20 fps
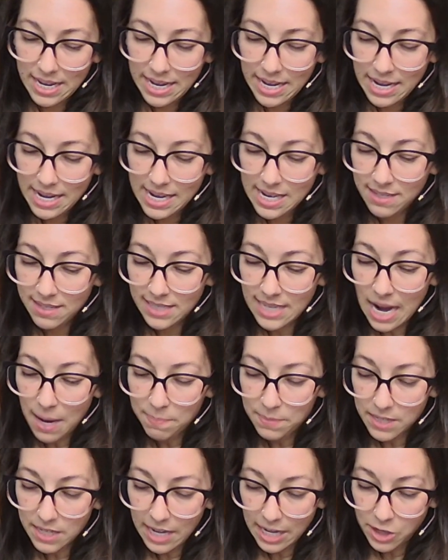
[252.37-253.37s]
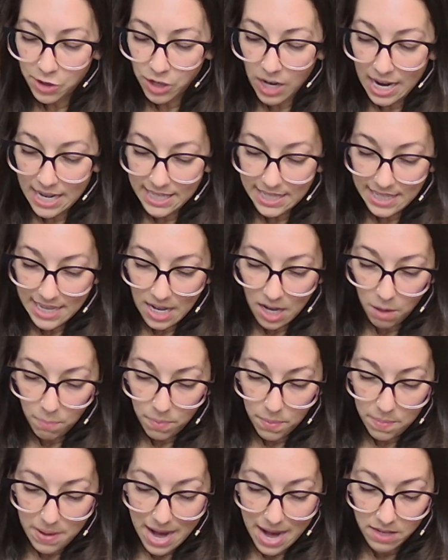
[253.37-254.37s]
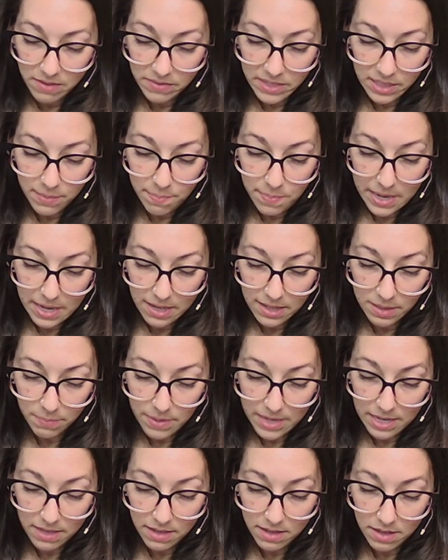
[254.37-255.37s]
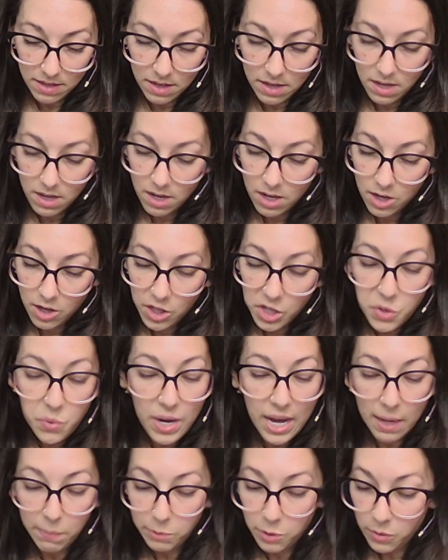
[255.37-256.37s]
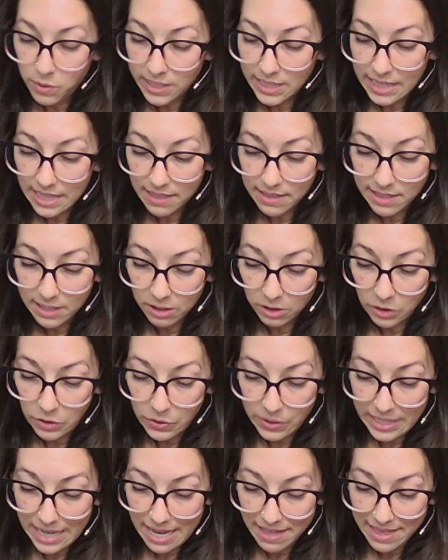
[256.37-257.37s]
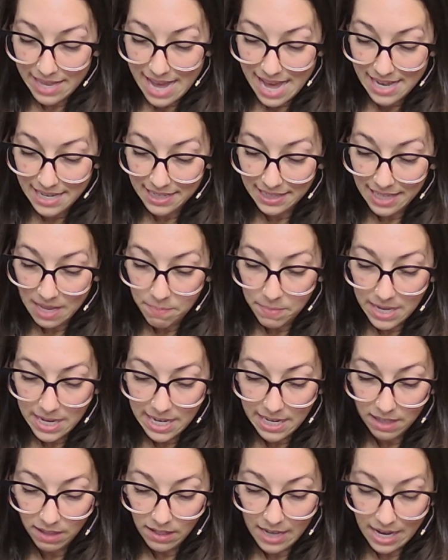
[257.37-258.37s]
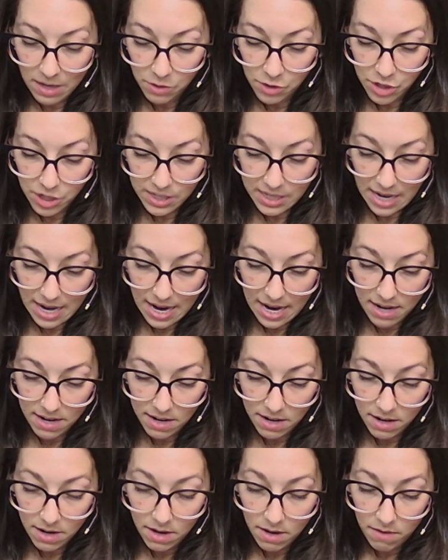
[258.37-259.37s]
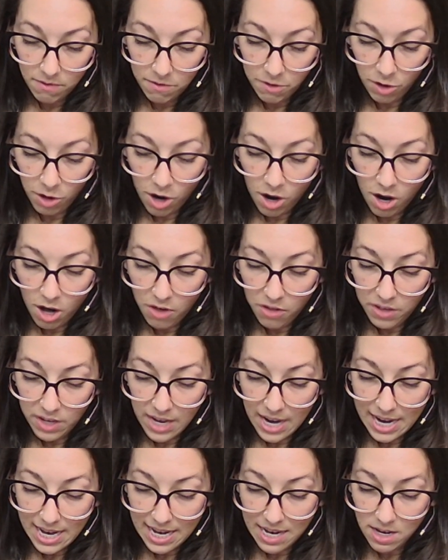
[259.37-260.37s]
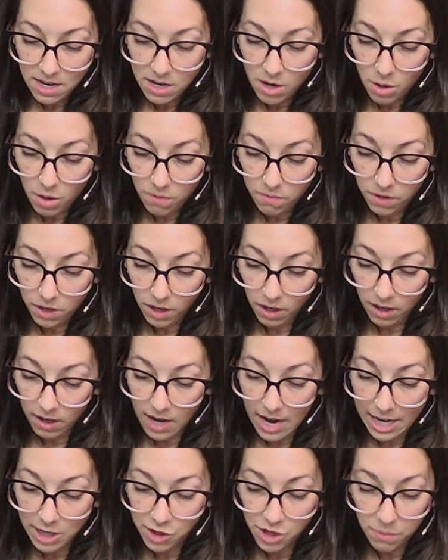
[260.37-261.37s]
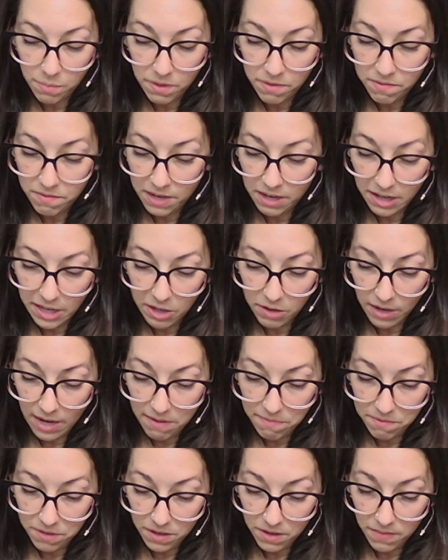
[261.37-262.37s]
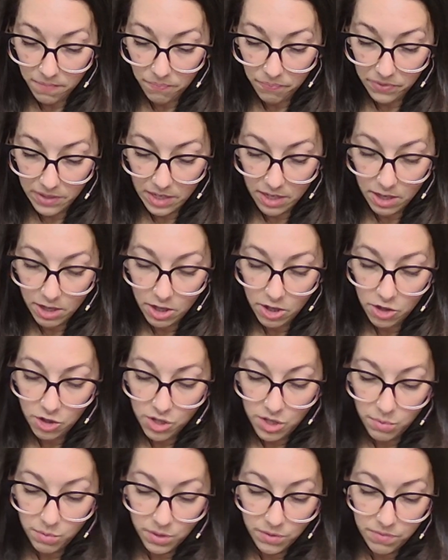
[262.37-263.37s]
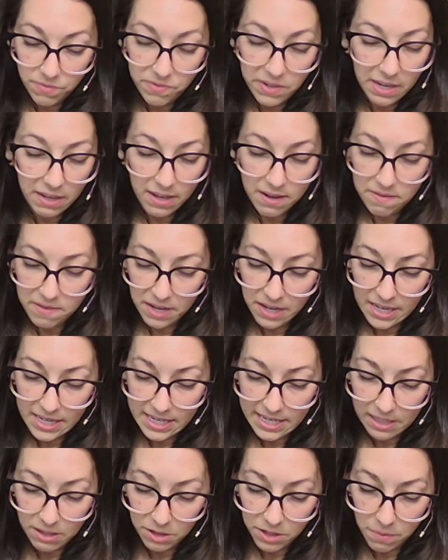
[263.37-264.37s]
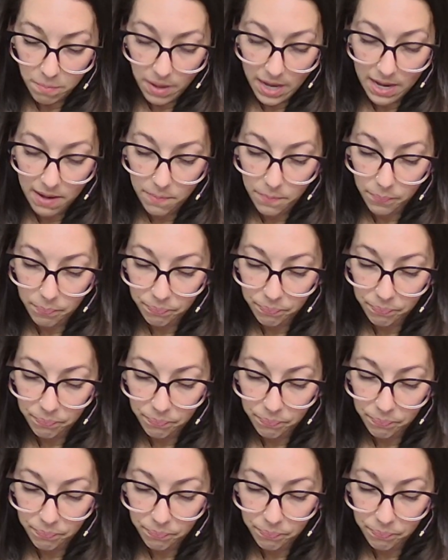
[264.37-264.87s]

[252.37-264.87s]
He stopped, and I tried to help him out of his embarrassment. "You helped to attend dear Lucy at the end. Let me hear how she died. For all that I can know of her, I shall be very grateful. She was very, very dear to me."